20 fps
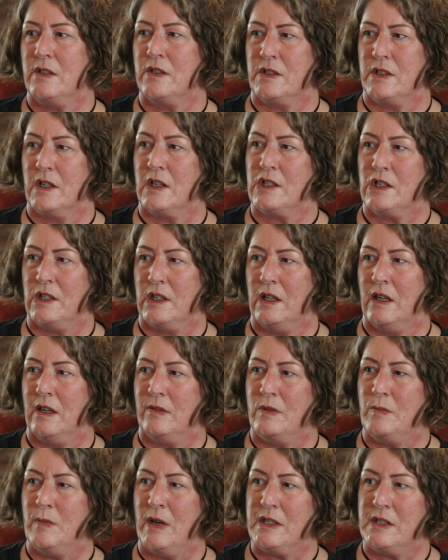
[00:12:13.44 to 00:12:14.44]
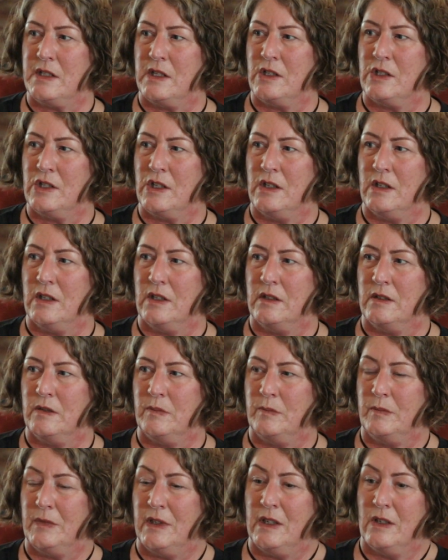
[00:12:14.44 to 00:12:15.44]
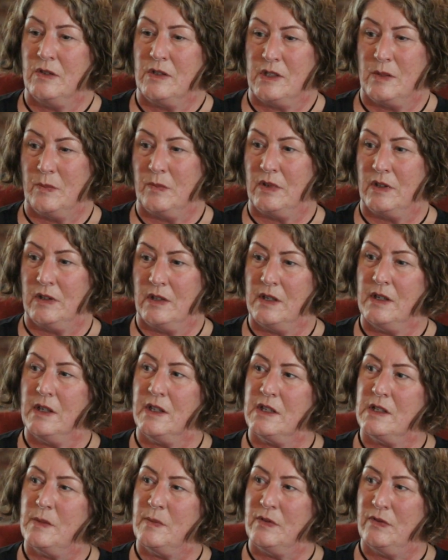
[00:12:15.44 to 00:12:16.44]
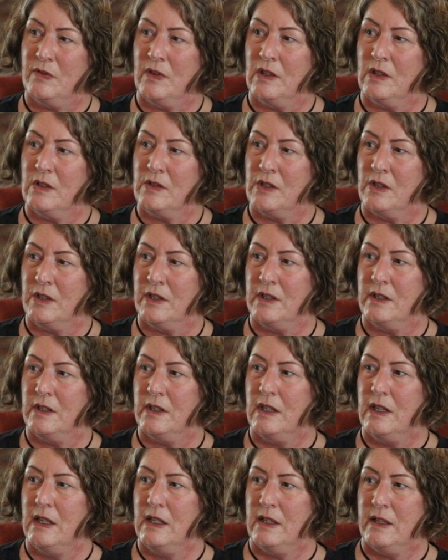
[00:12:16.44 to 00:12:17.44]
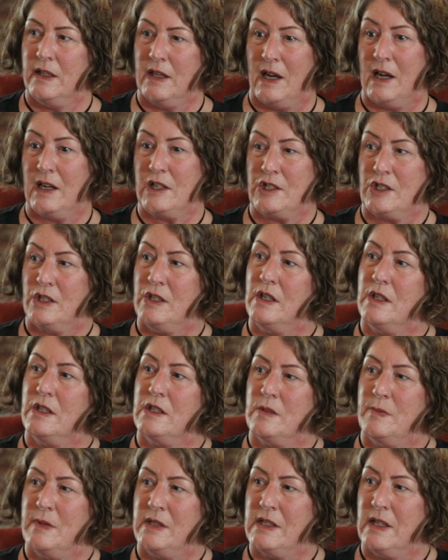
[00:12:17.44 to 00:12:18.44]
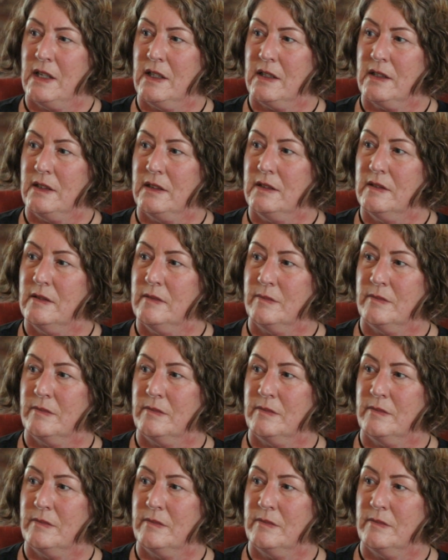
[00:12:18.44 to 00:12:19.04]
It does actually have a message and a, you know, something that needs to be followed on, and that action needs to be taken.